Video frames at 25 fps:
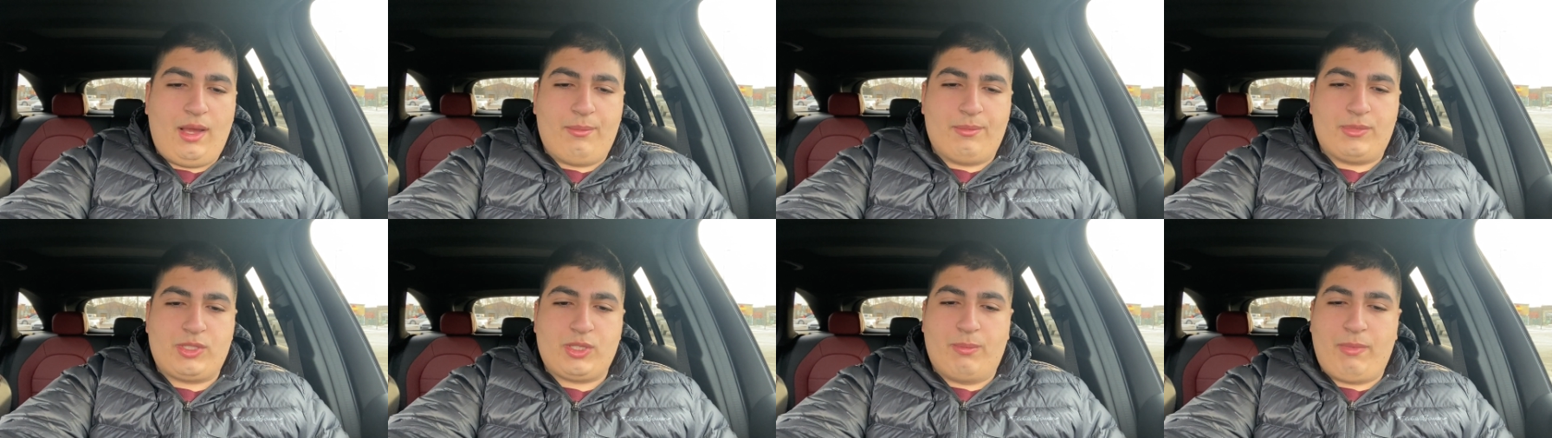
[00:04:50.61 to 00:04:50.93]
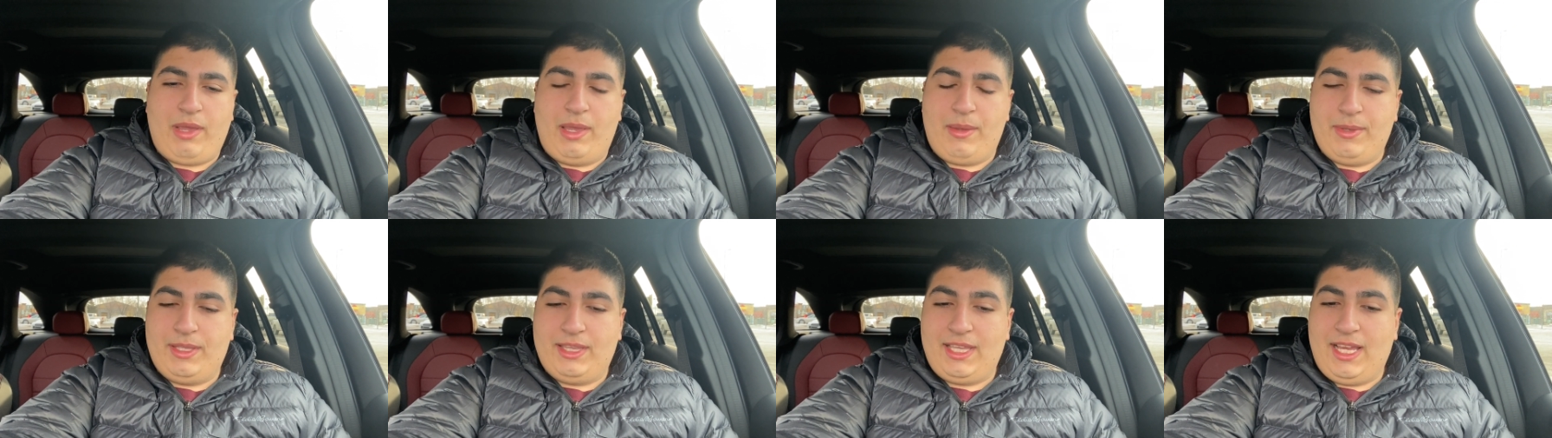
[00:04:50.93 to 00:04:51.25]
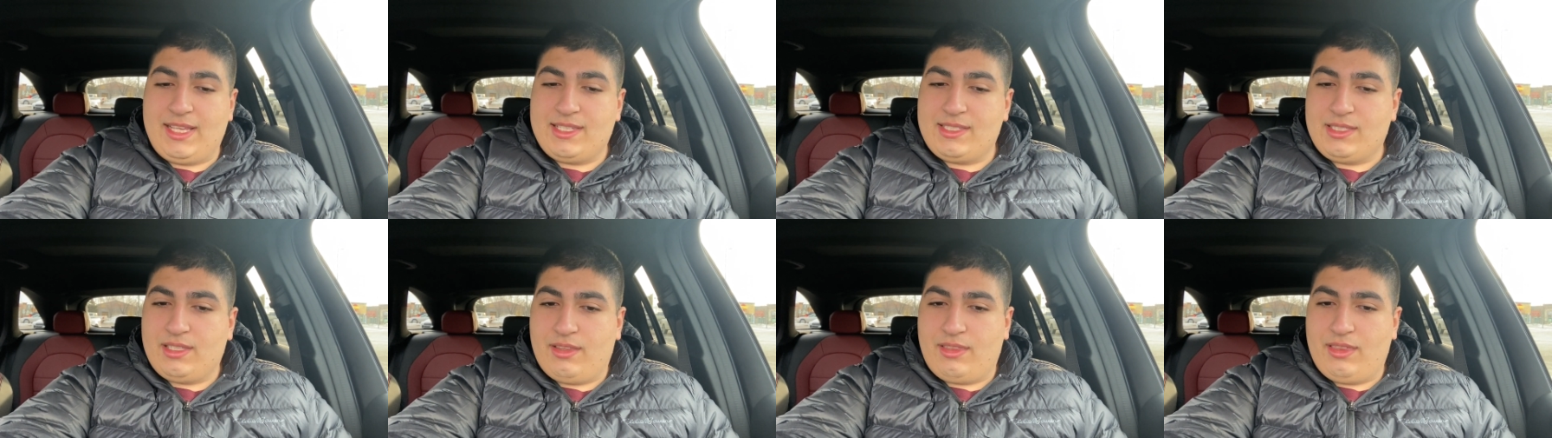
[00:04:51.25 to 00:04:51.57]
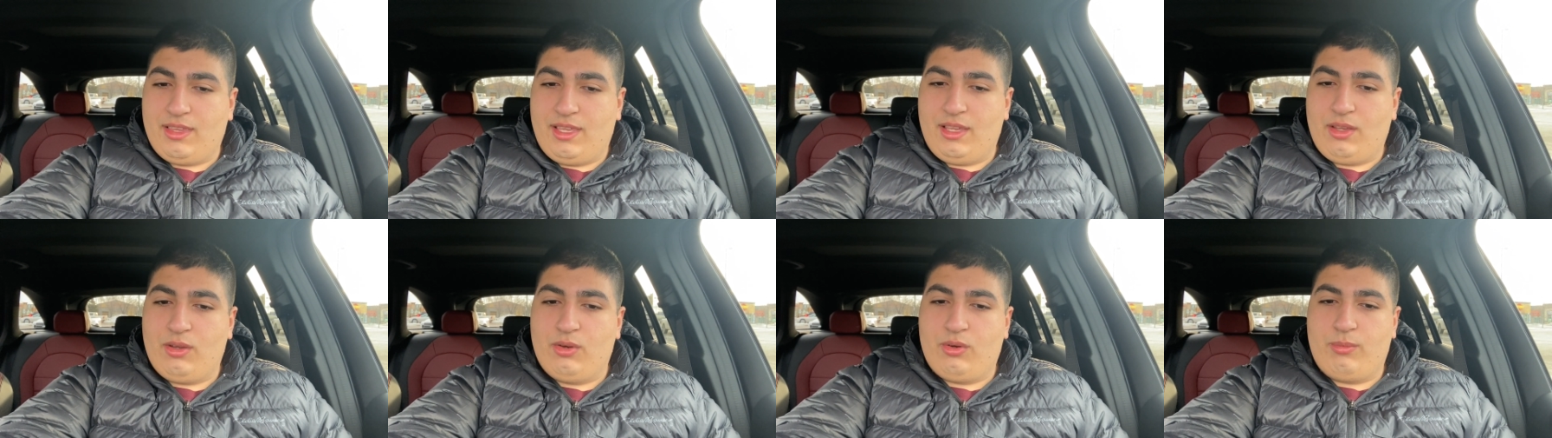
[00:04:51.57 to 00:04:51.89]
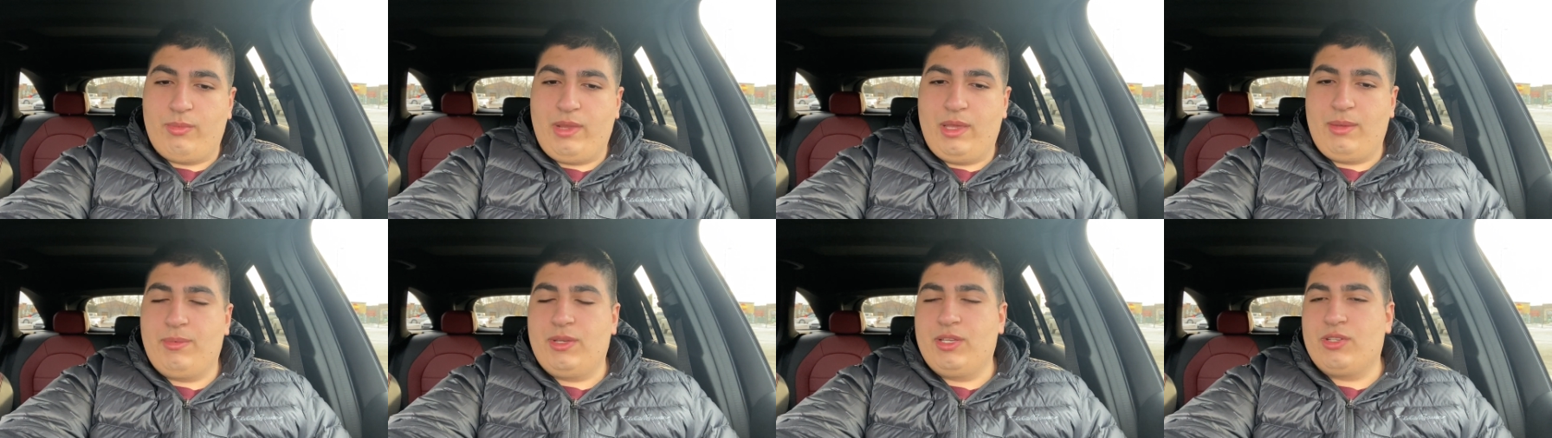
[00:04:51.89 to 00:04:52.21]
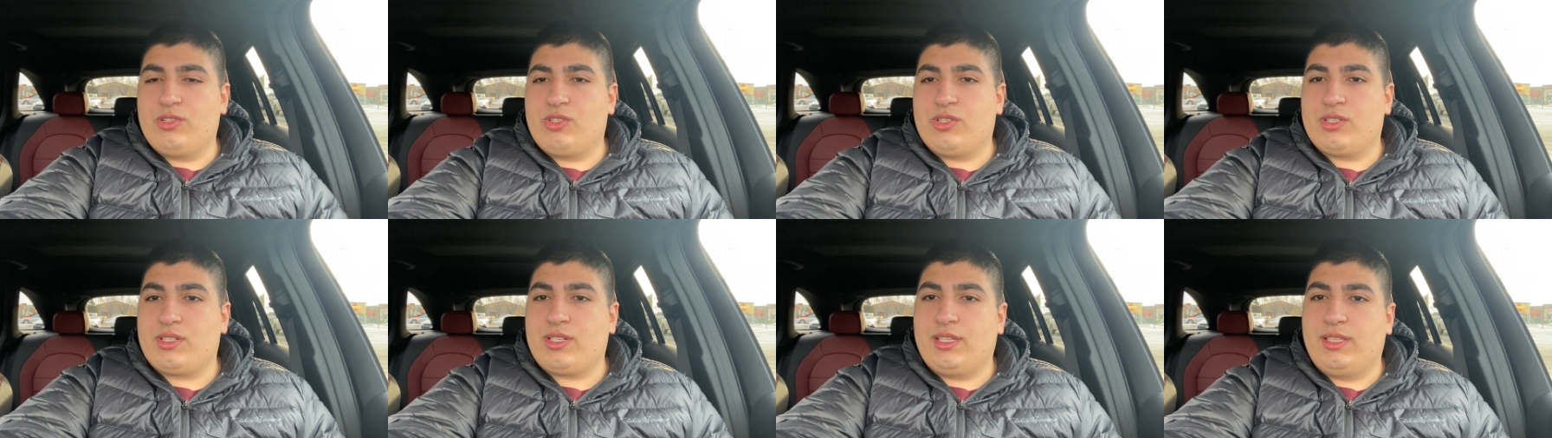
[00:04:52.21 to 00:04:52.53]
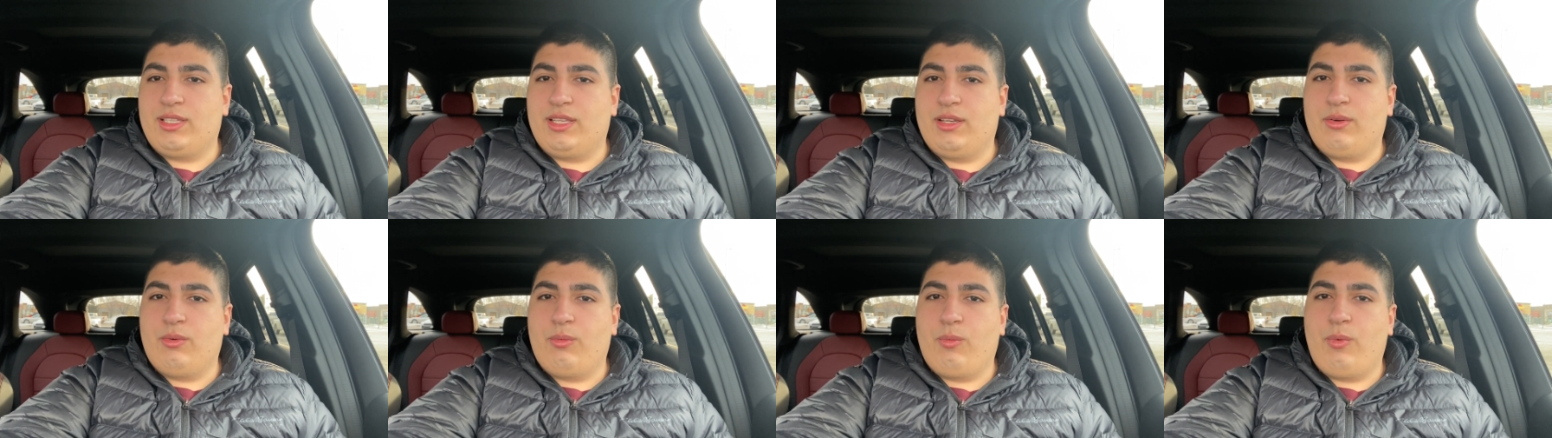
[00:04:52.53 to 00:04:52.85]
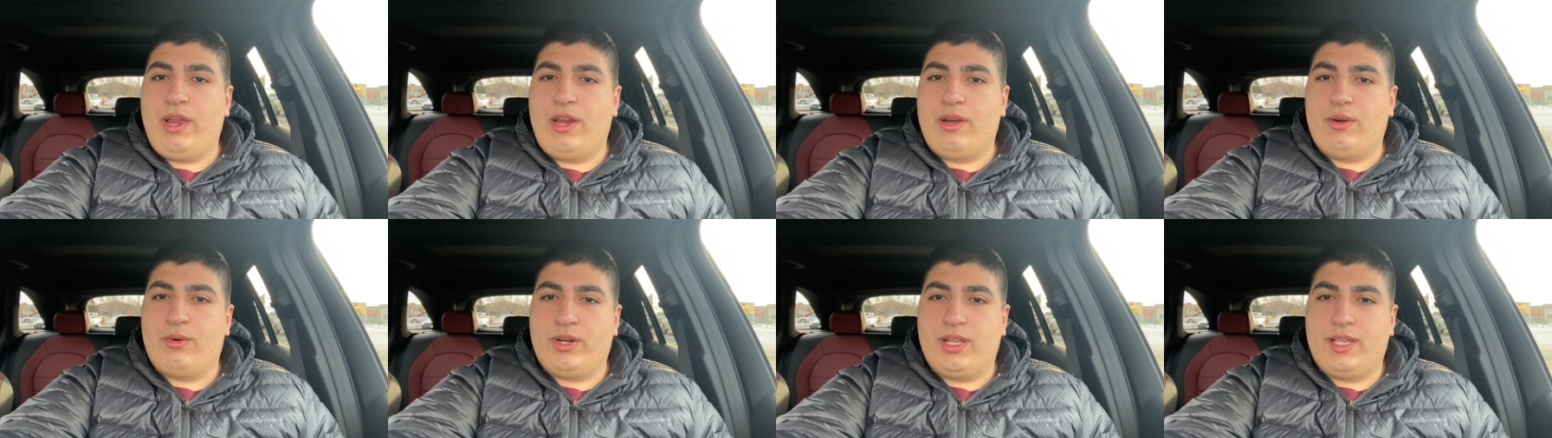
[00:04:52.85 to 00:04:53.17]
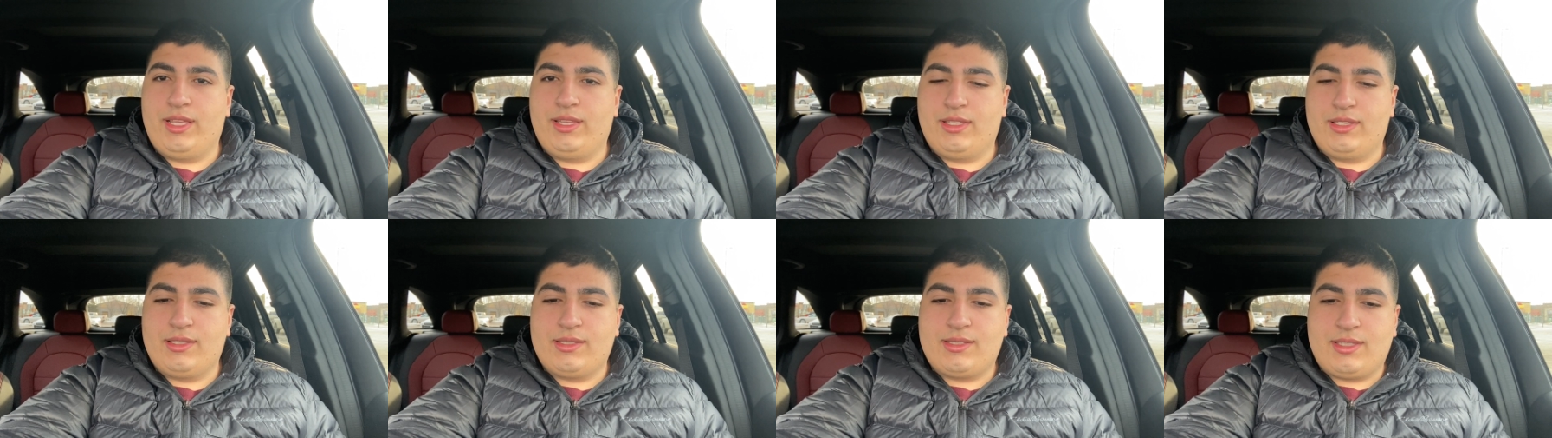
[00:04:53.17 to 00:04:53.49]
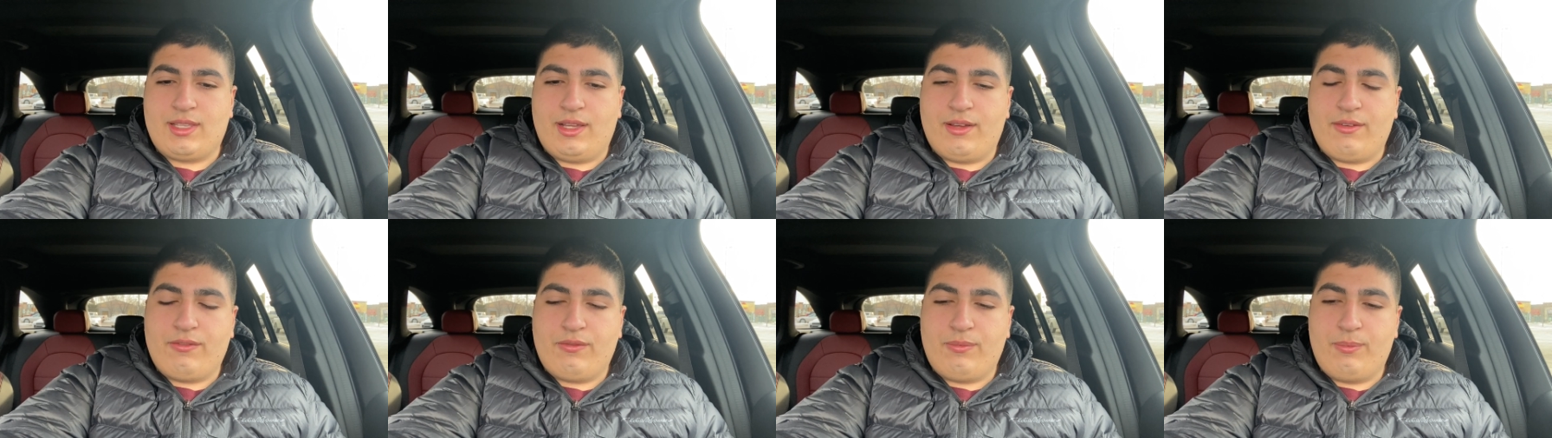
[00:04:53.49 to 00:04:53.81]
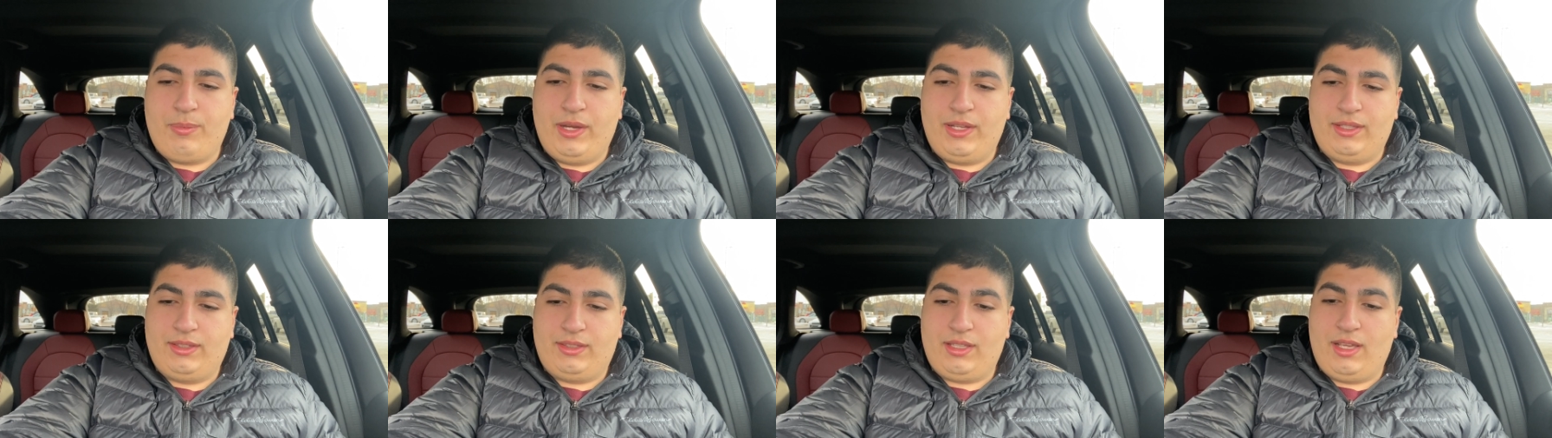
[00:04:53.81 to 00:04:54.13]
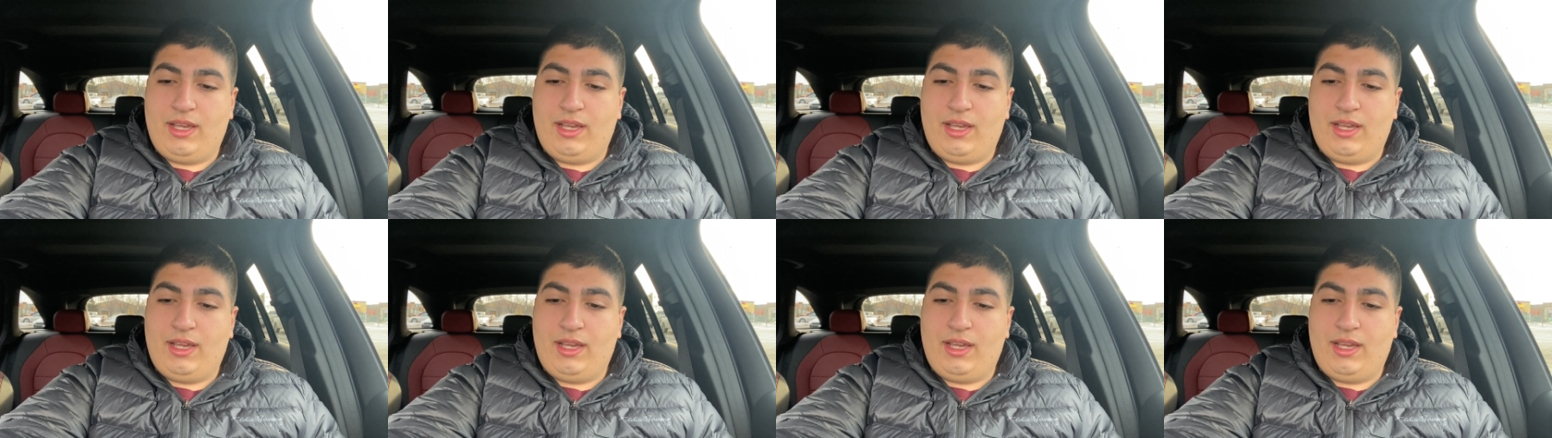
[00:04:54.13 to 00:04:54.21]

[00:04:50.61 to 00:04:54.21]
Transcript: So maybe that's the thing, or maybe it's just gonna wear in and stuff, but